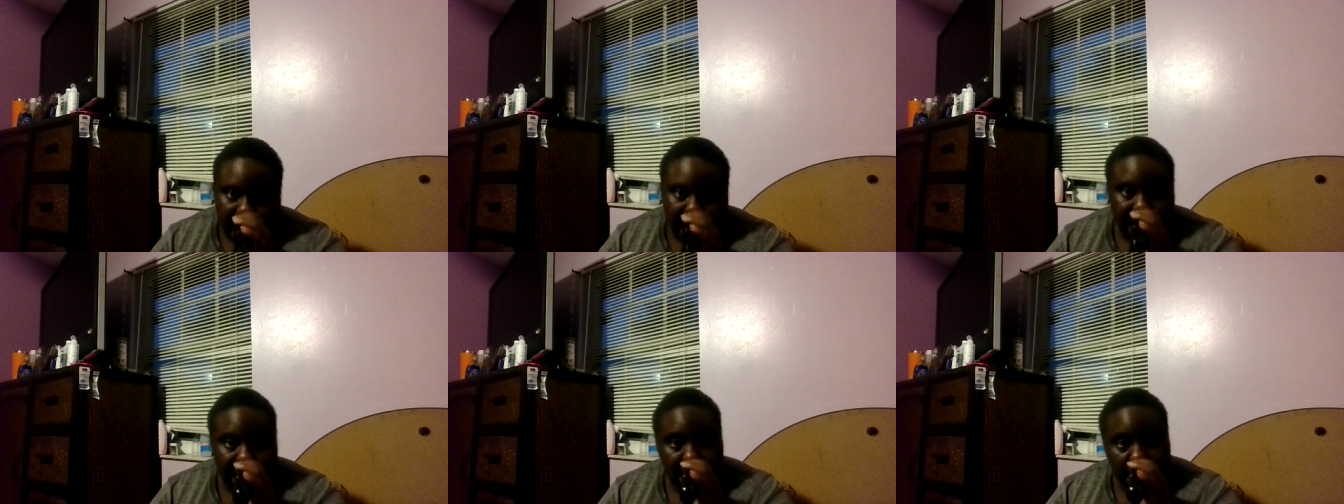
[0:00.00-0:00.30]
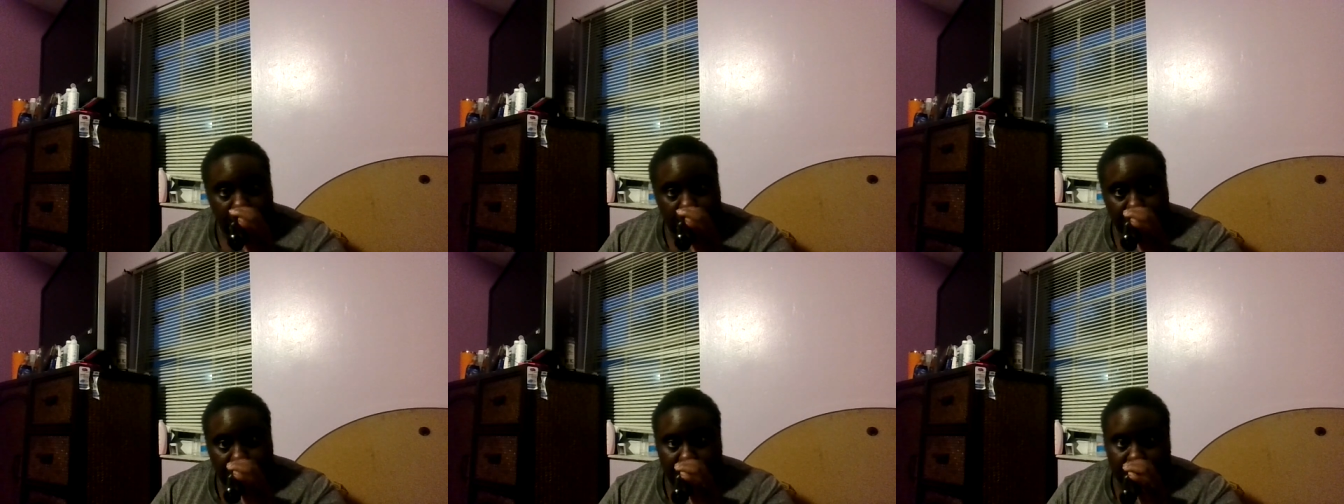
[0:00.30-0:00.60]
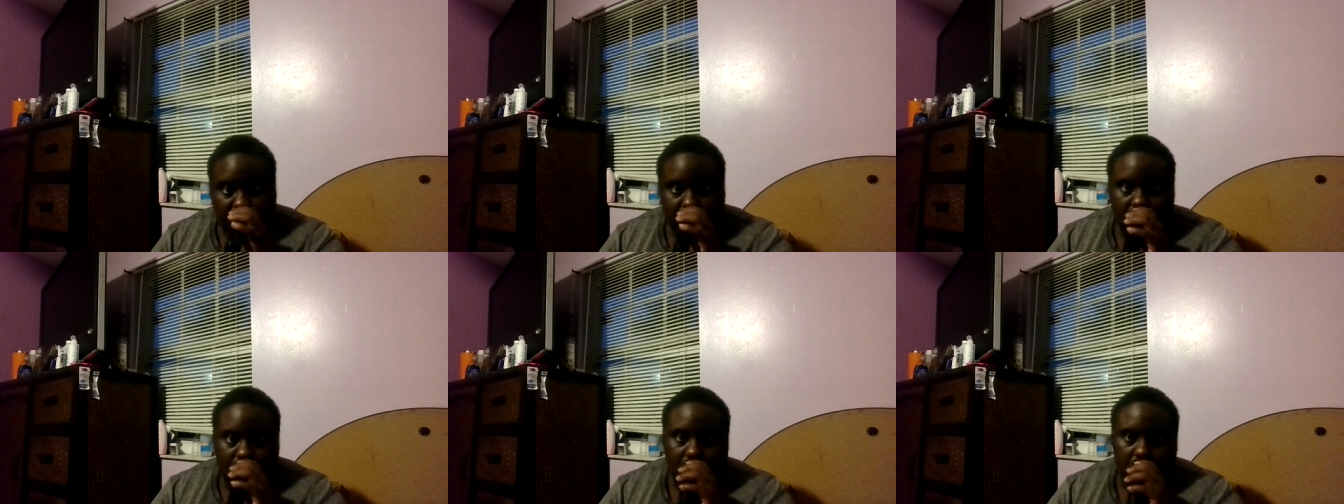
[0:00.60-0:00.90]
I was
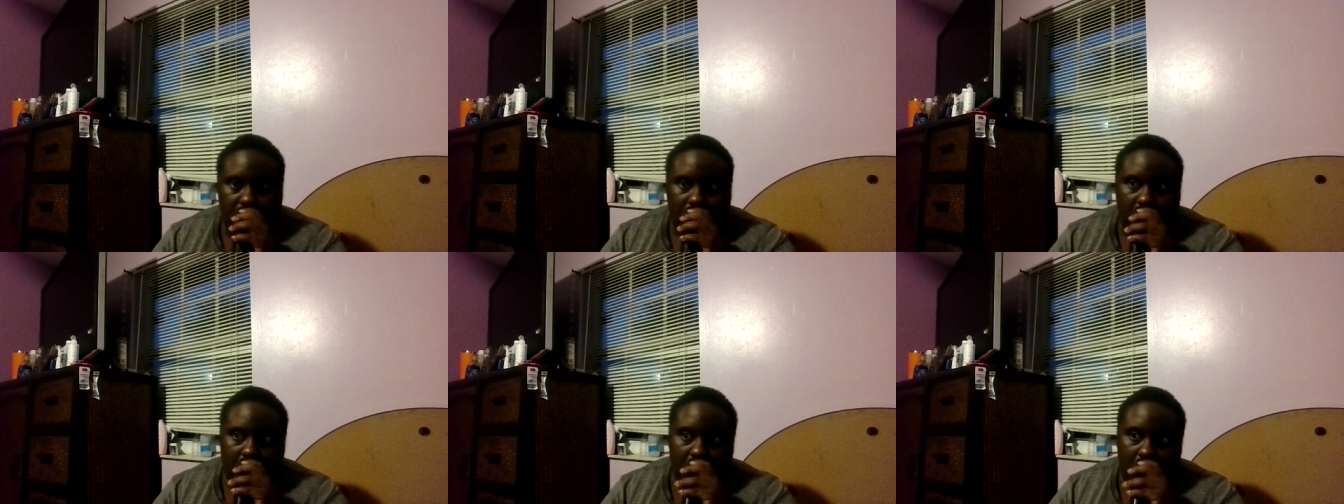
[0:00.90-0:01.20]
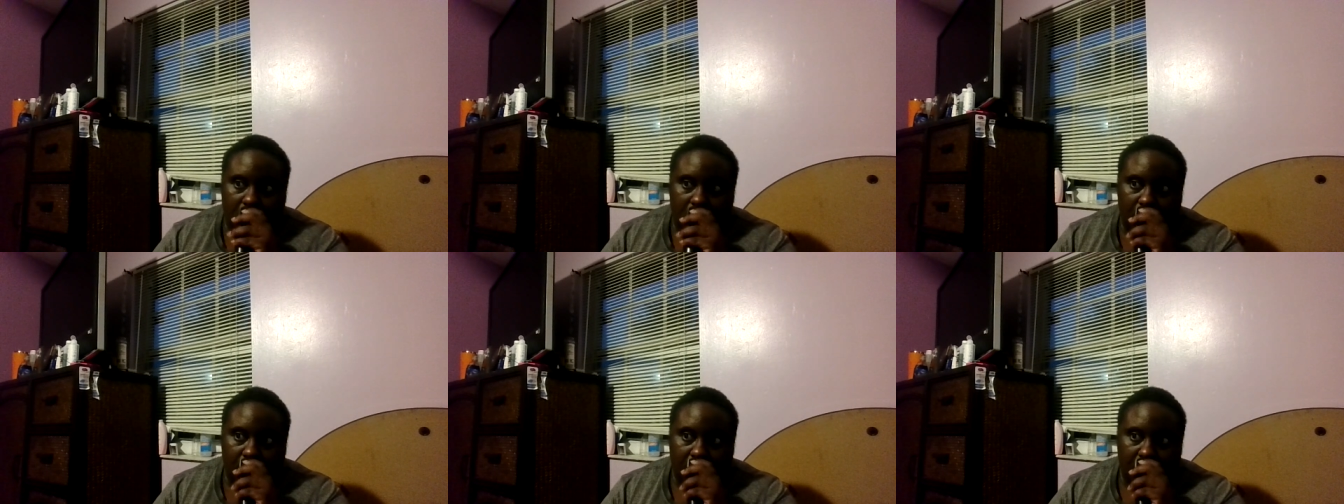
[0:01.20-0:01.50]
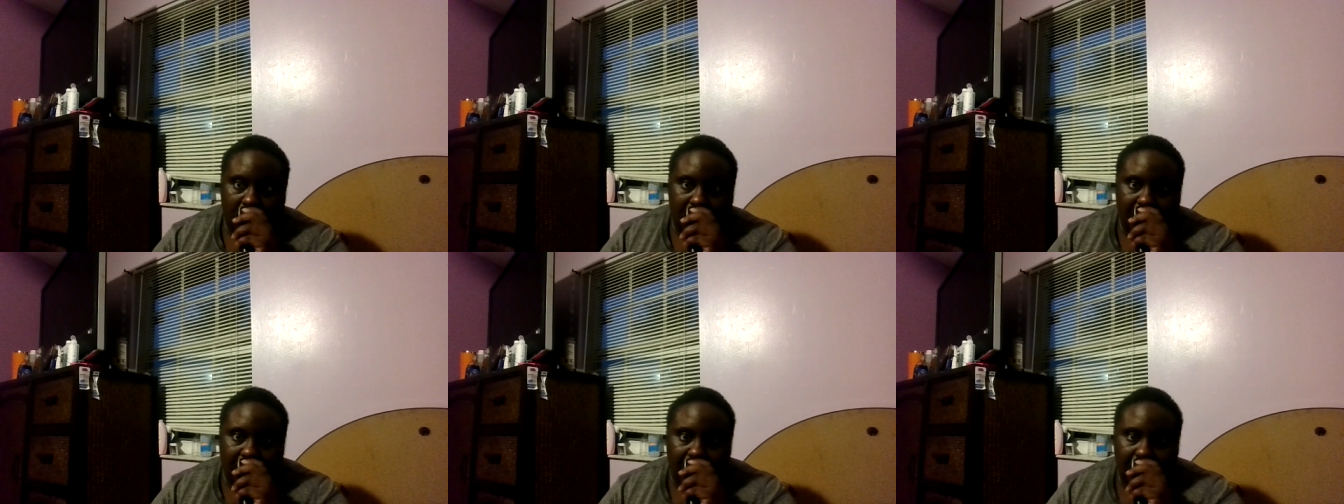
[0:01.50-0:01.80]
raised in um
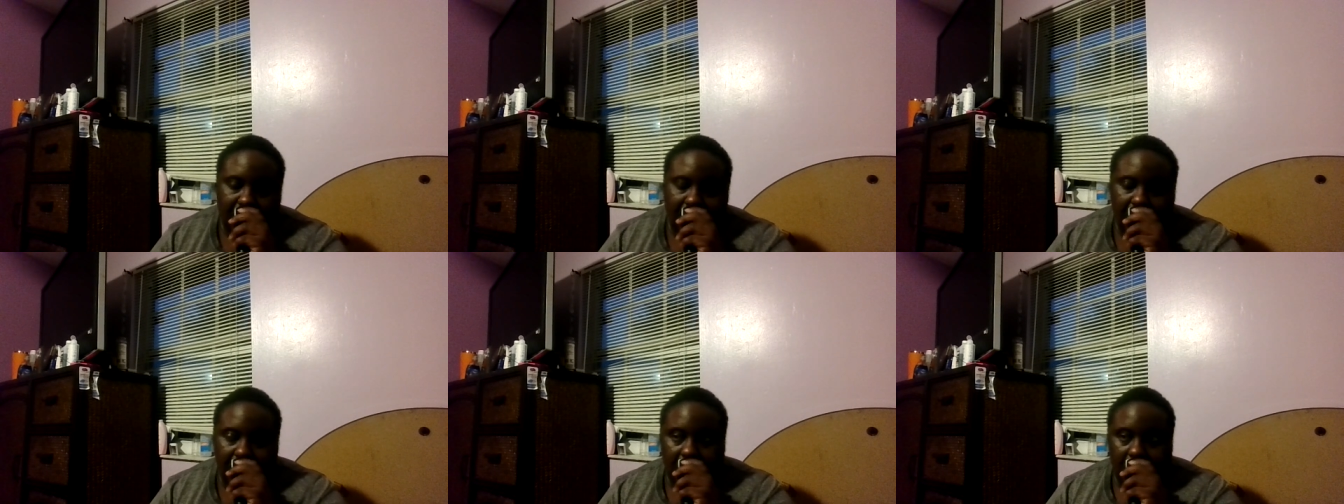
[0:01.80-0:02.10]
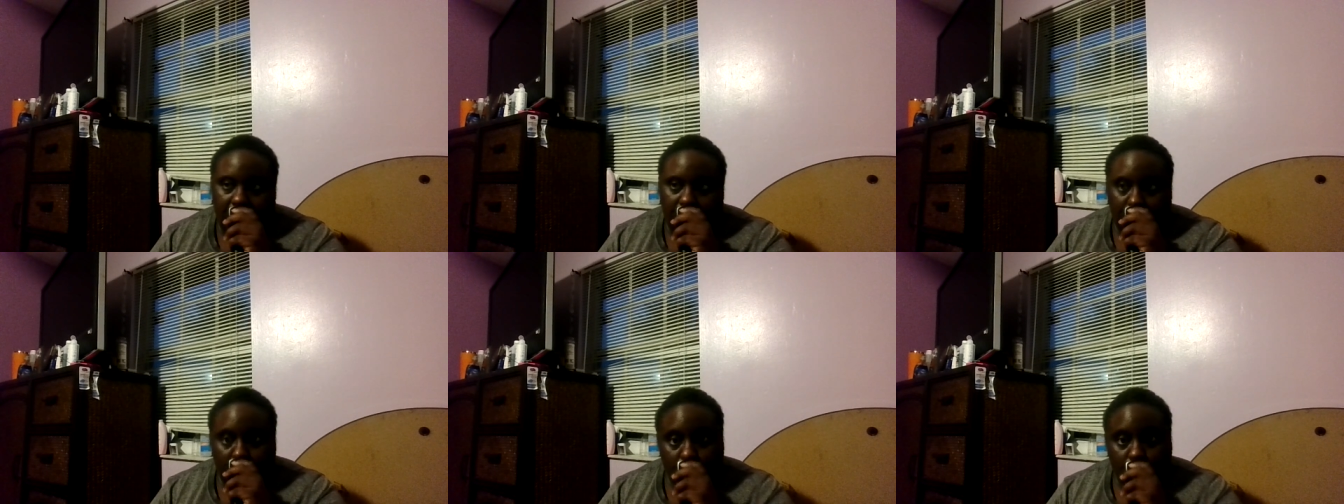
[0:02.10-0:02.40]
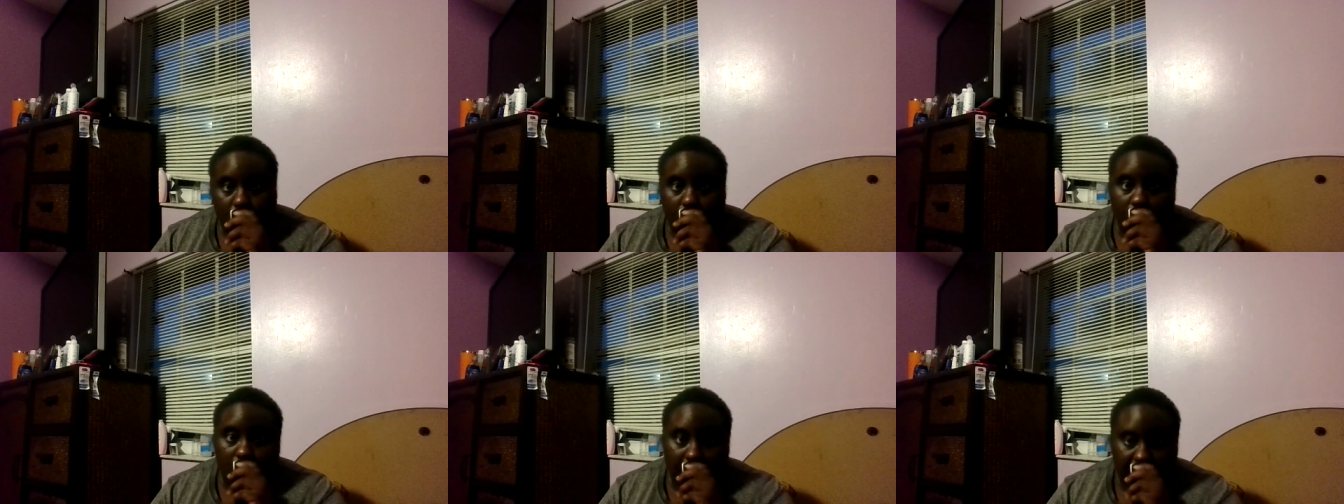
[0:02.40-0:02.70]
uh, New
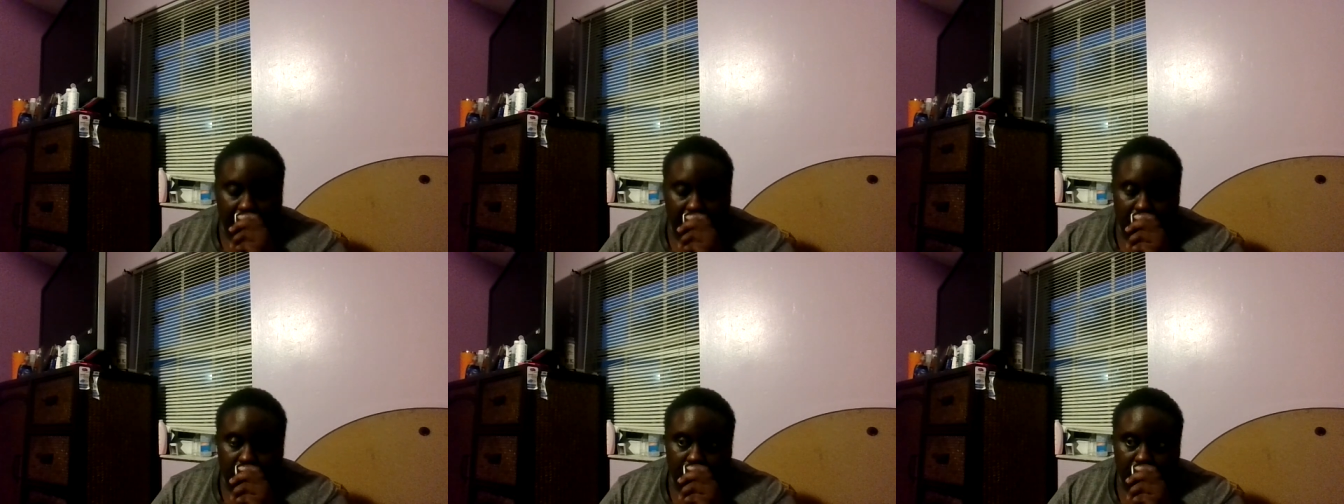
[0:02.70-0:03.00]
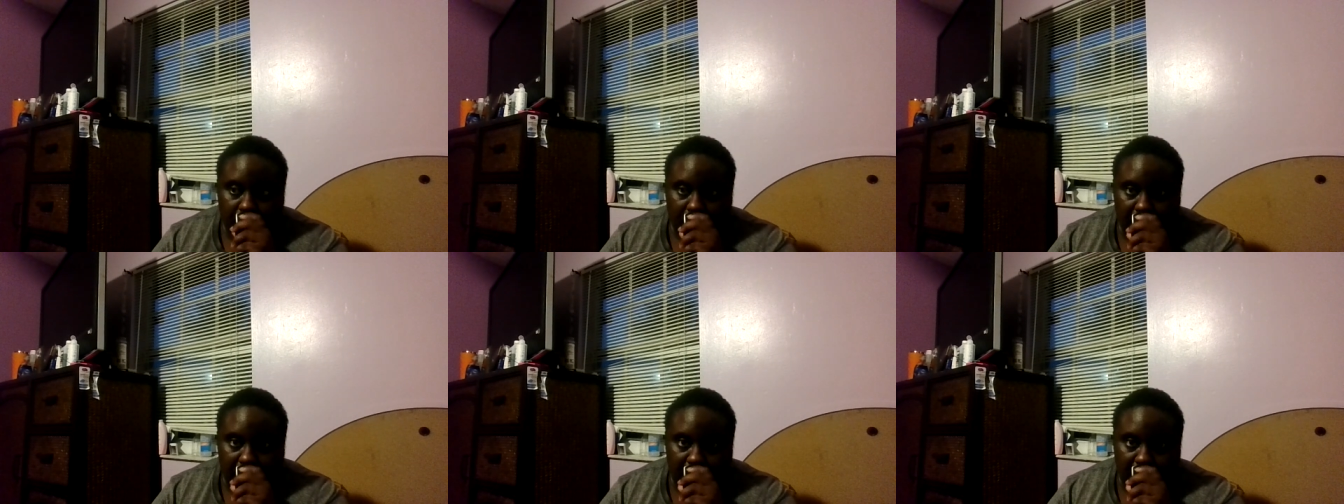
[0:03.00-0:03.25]
York as well.